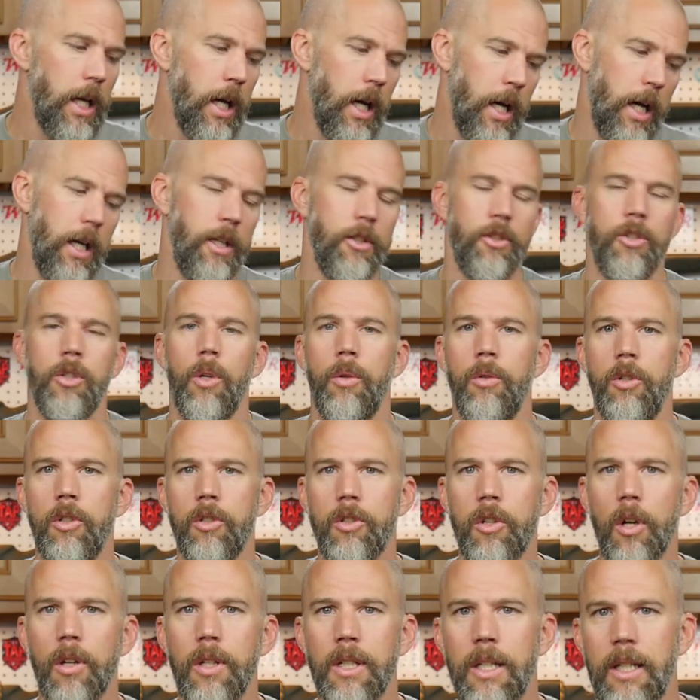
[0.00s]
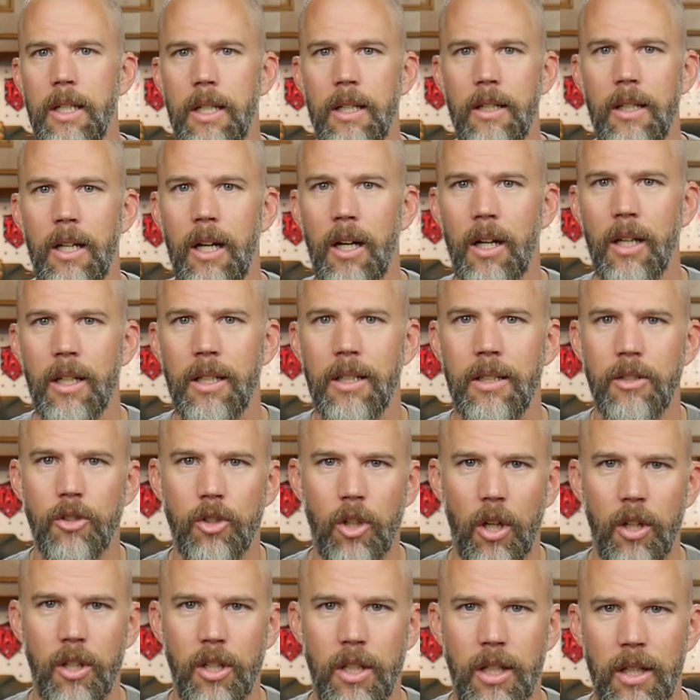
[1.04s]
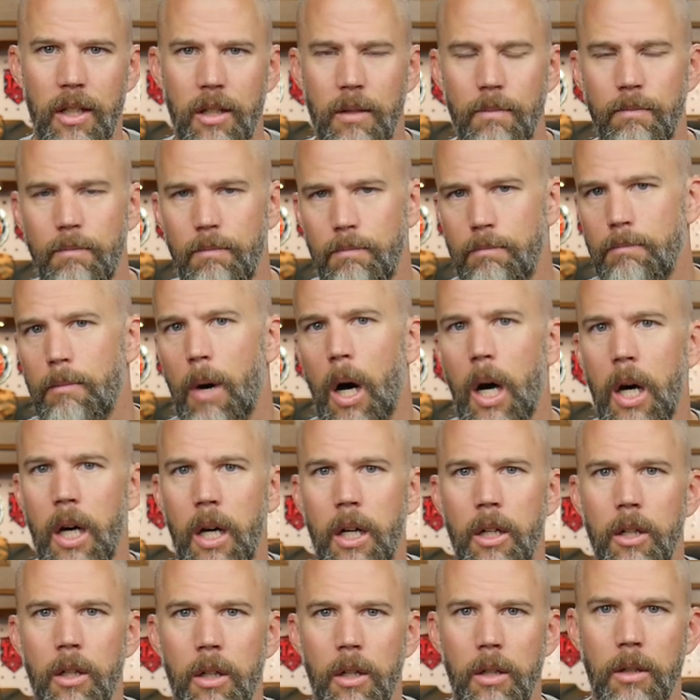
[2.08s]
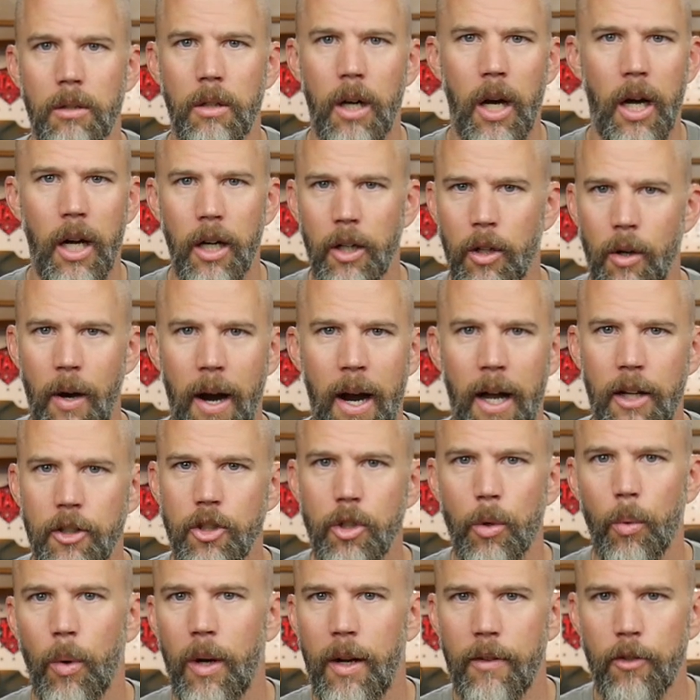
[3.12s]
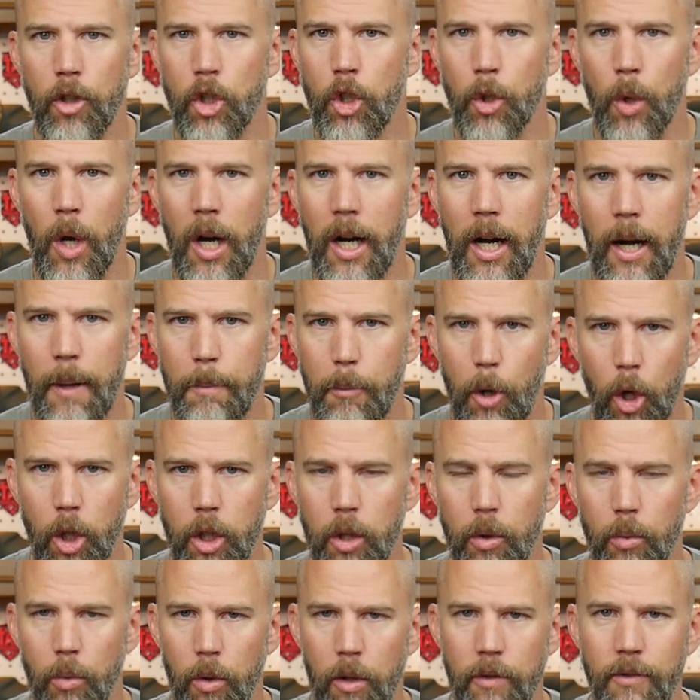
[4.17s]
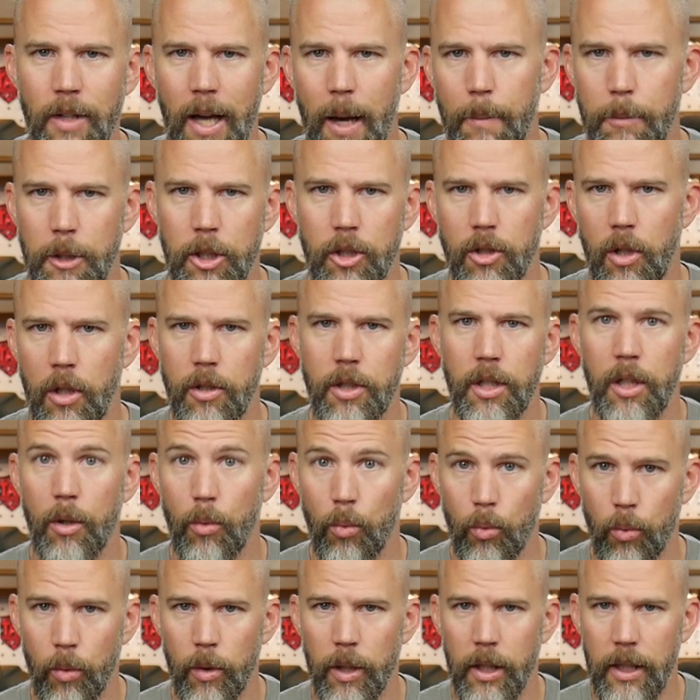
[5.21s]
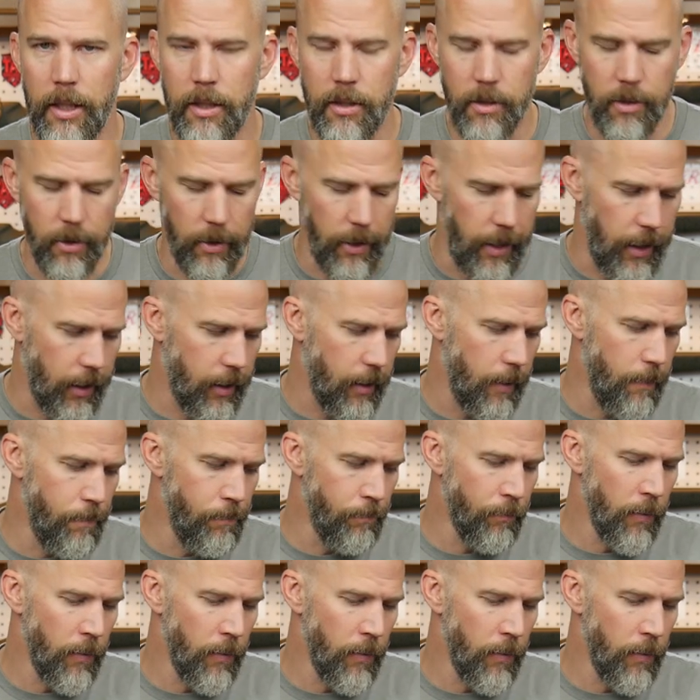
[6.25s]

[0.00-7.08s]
Uh, so you start to get in there and start to get mud or uh, grass or whatever drug up onto the rooftop. It starts to get really slick.